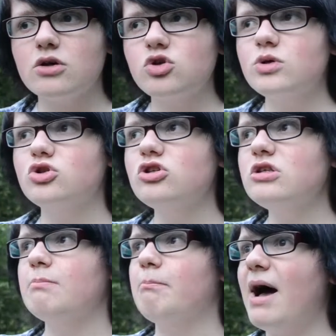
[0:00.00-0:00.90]
So it
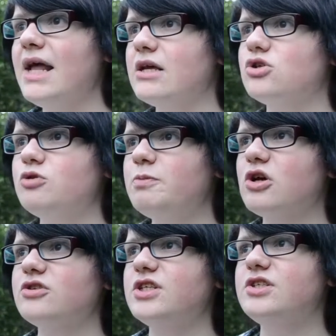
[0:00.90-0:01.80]
doesn't matter just
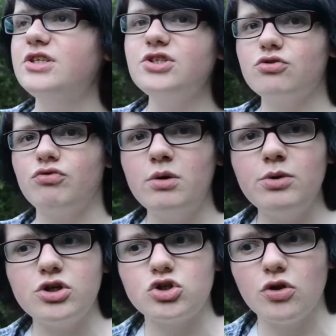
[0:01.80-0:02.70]
because they disagree
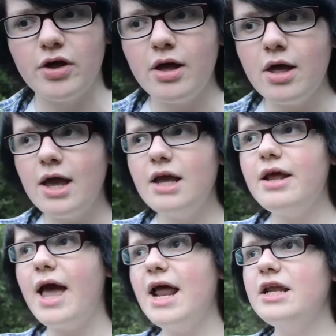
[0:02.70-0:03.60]
with each other
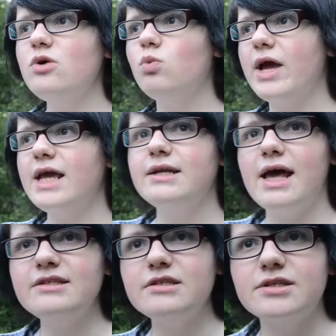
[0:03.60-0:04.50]
in any way
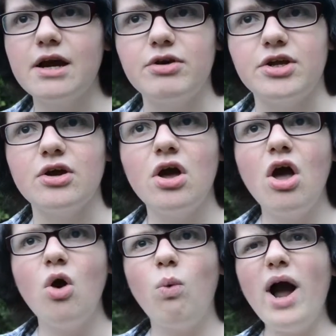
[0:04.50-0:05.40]
necessary.
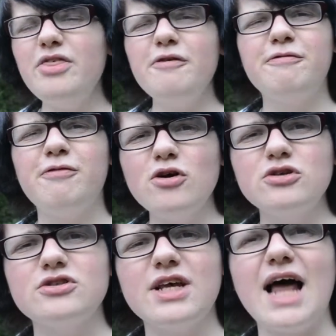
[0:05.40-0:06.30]
Why the fuck
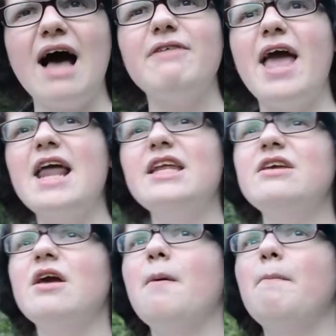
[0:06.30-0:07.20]
does that have any